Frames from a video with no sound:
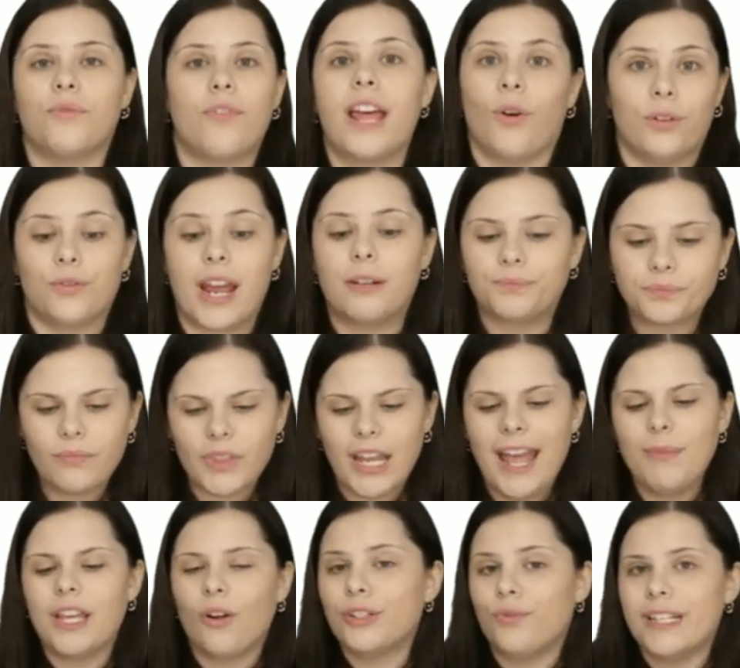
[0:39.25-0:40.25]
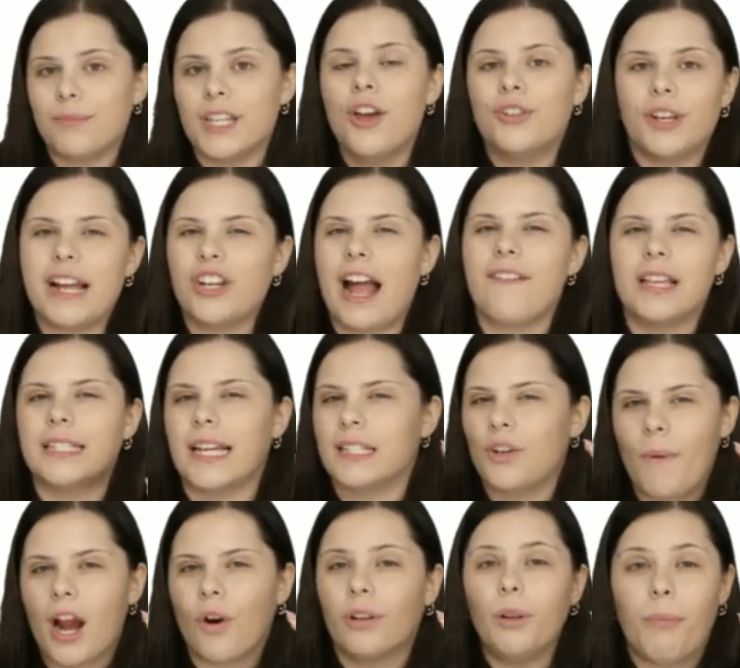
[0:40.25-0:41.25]
Absolutely. Yeah. Always good to
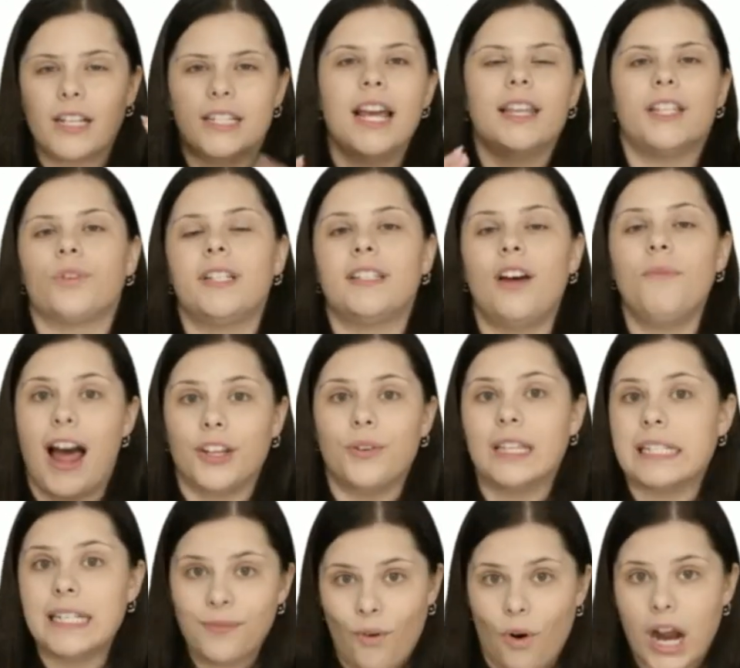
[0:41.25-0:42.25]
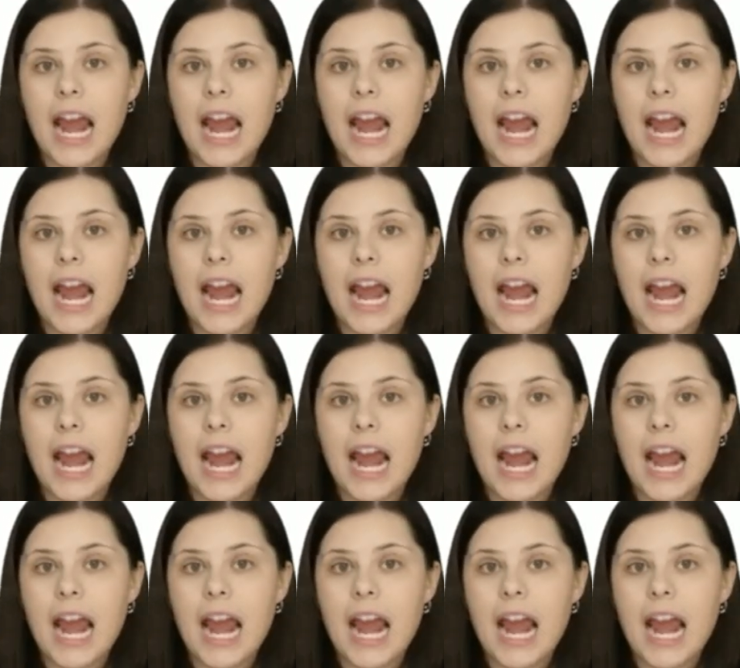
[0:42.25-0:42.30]
revisit these basics.